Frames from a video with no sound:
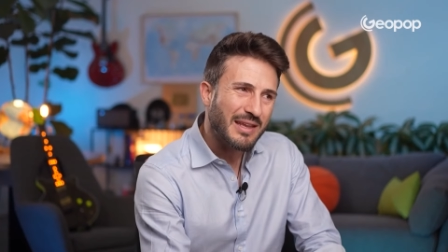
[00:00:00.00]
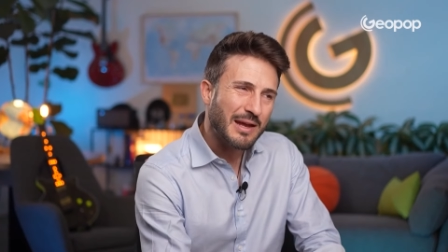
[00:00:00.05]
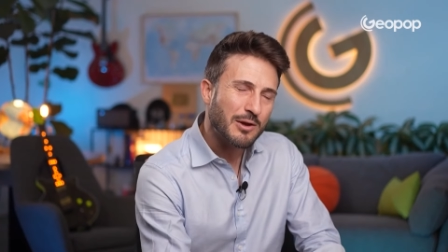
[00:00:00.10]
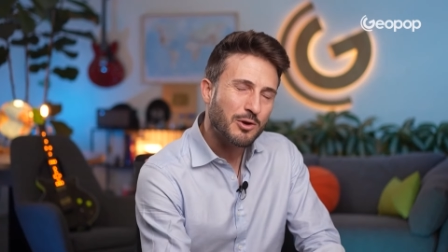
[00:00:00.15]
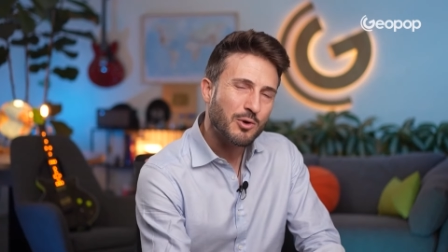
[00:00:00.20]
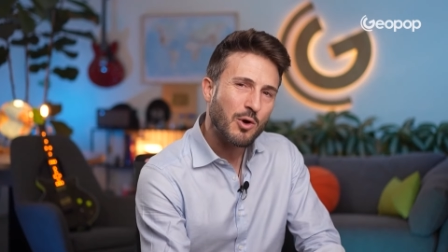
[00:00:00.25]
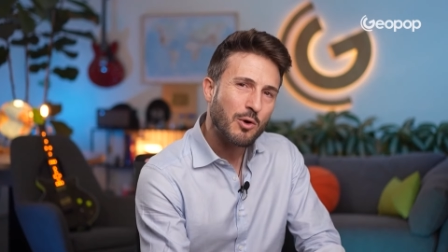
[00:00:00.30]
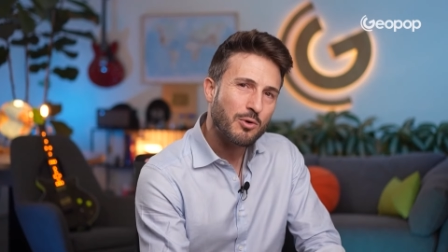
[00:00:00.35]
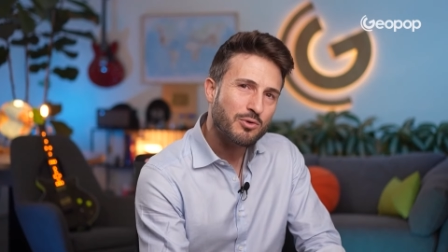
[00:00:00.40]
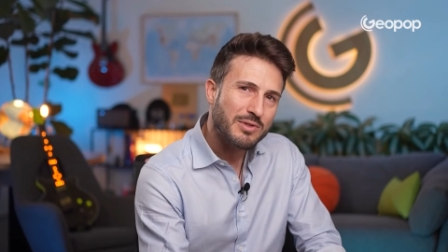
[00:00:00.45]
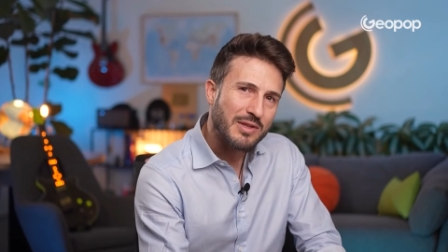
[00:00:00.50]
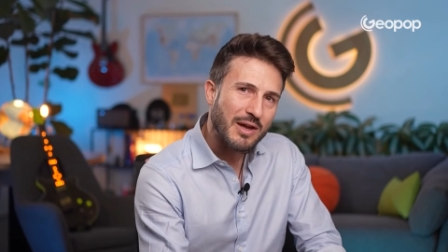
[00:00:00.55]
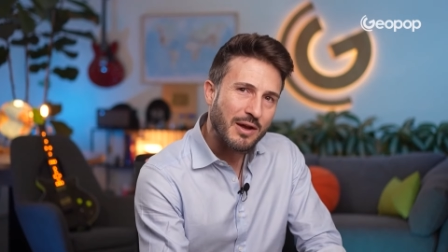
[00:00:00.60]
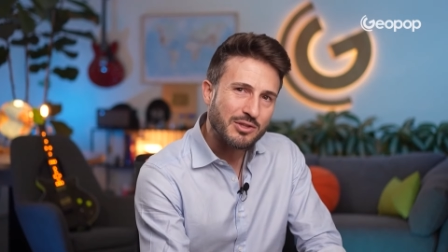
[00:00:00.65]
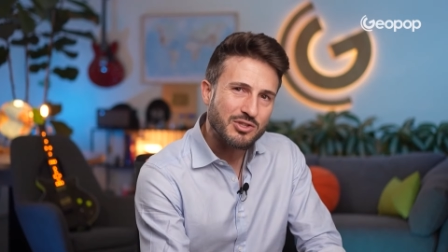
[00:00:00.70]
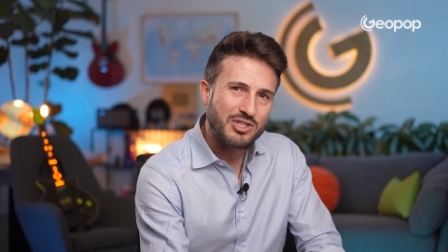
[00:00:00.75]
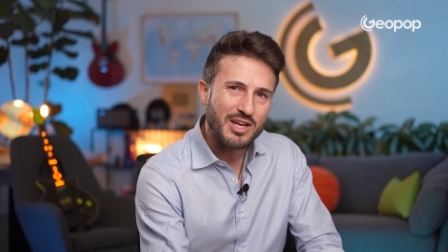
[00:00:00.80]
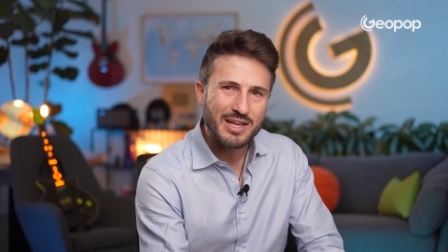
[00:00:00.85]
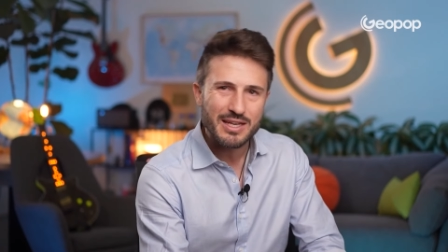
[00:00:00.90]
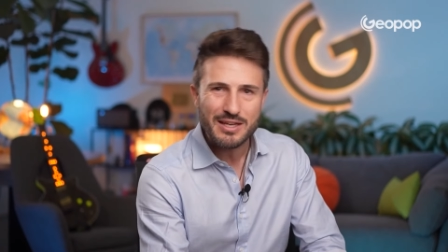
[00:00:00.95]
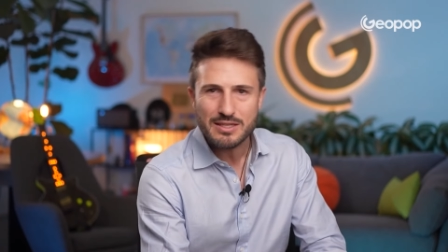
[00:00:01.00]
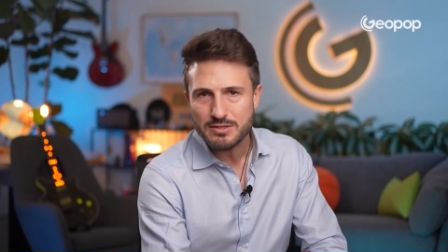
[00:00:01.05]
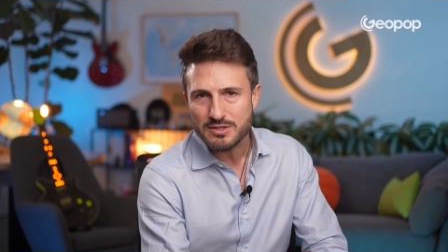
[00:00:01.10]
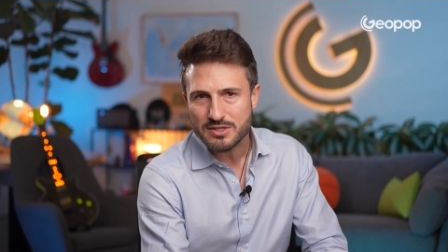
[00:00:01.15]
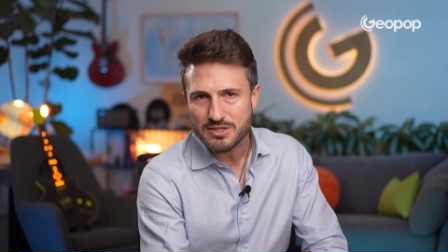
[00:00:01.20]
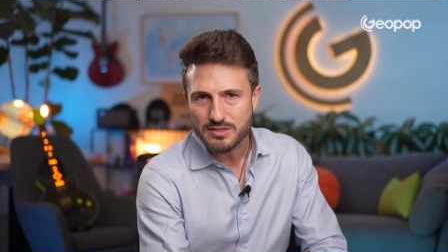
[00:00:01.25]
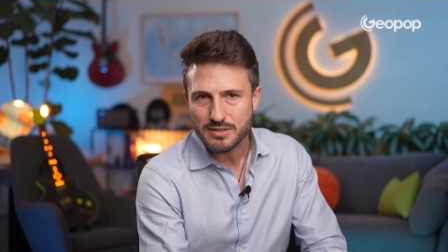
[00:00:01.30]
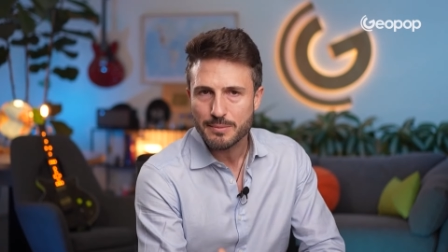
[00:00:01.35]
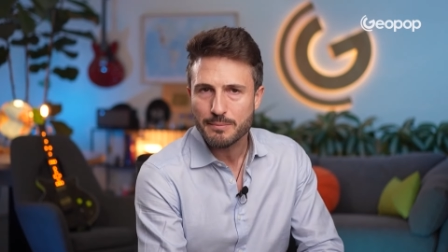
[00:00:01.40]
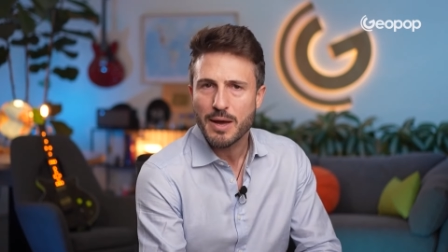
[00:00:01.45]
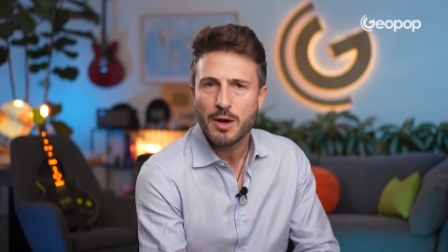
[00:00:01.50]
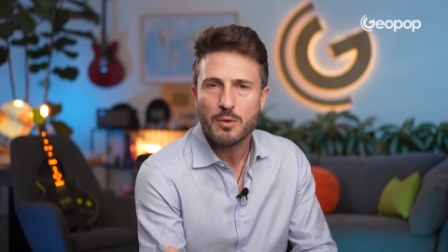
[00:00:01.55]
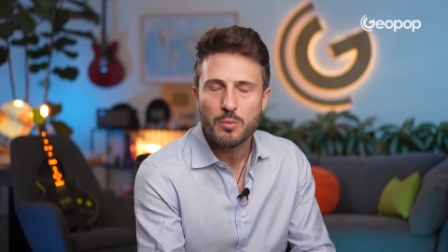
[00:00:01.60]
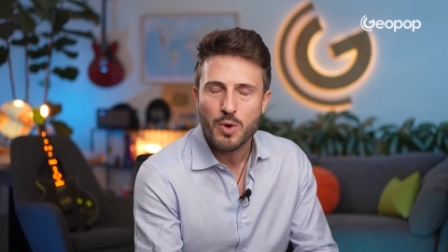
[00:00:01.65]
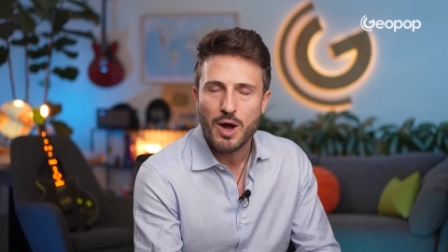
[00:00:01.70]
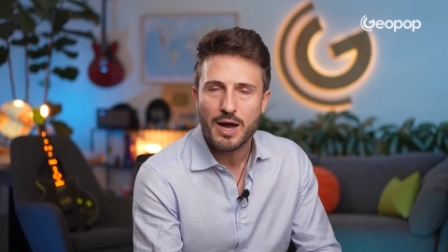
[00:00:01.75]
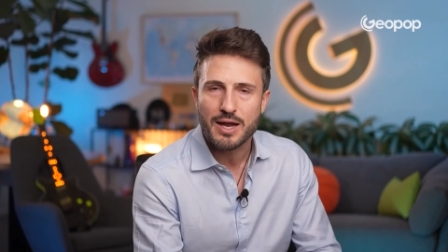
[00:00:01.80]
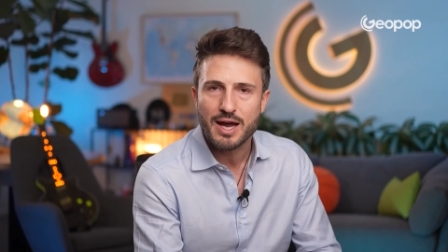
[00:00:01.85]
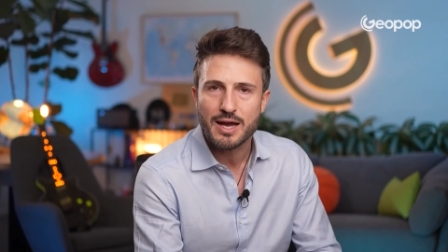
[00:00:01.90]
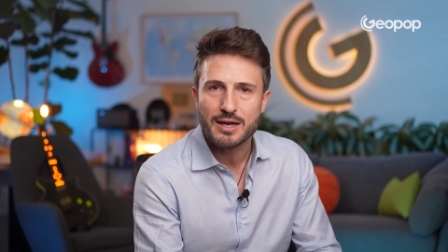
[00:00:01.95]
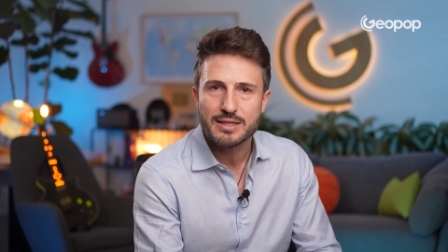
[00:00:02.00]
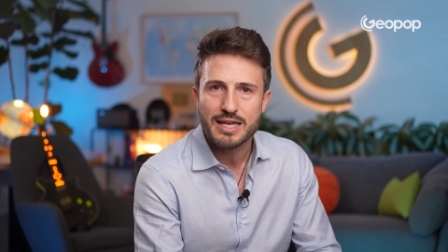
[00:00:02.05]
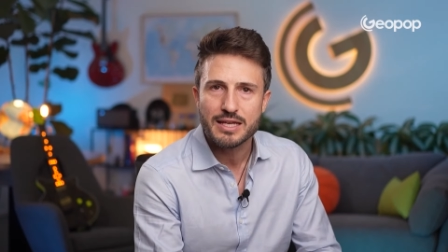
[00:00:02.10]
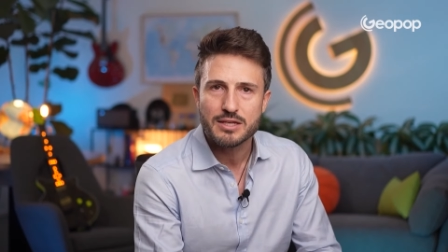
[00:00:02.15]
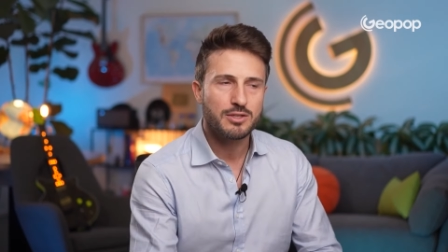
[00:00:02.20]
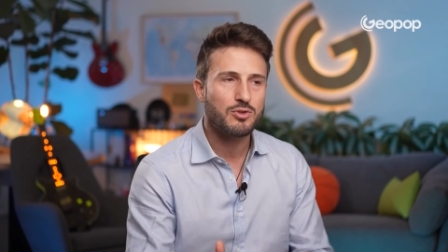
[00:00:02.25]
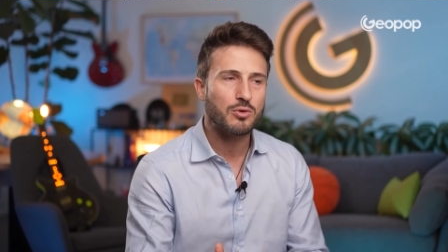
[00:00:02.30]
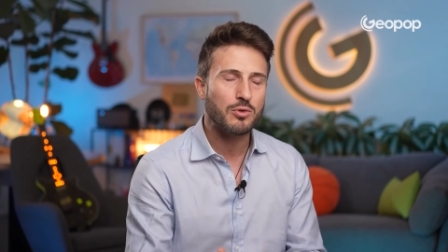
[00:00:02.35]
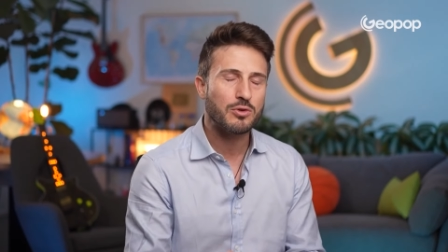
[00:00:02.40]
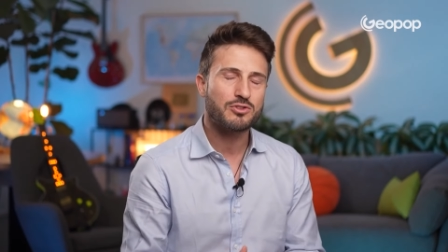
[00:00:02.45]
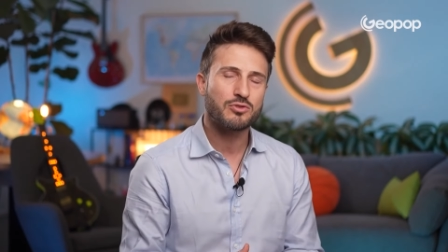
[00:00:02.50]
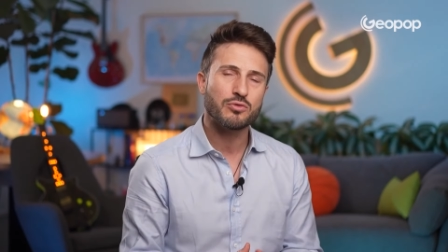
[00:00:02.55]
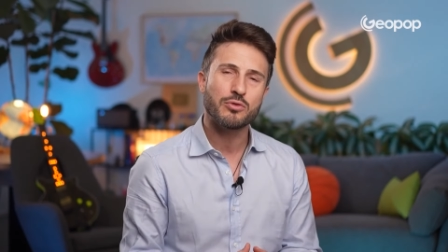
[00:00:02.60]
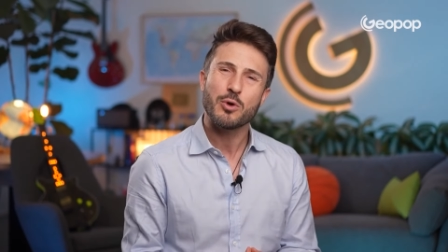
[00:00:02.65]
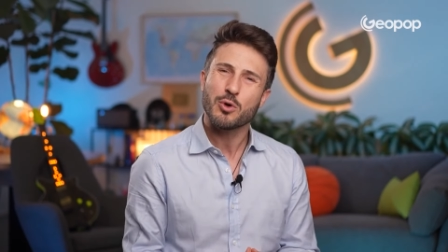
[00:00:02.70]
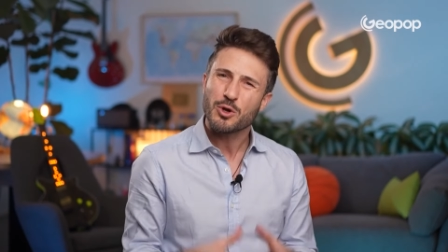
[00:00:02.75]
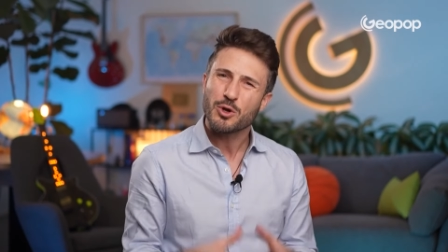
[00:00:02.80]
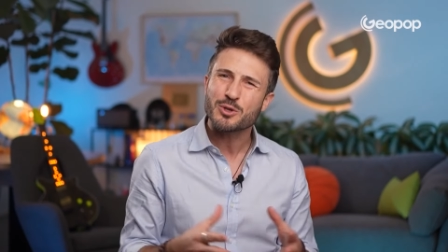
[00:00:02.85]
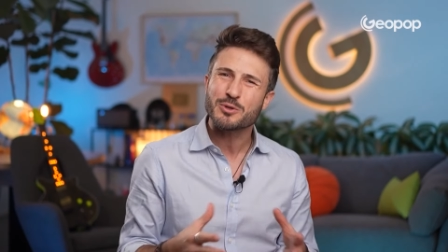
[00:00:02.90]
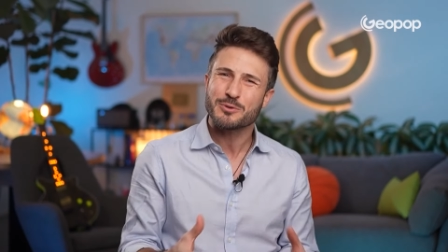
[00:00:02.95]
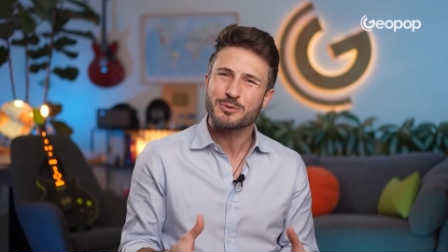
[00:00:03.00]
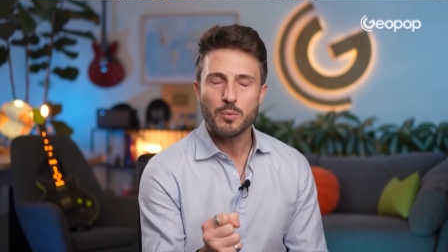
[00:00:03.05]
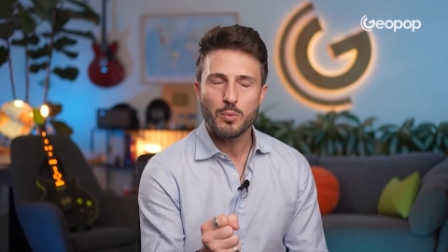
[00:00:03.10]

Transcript: and codes are changed. But what are they used for?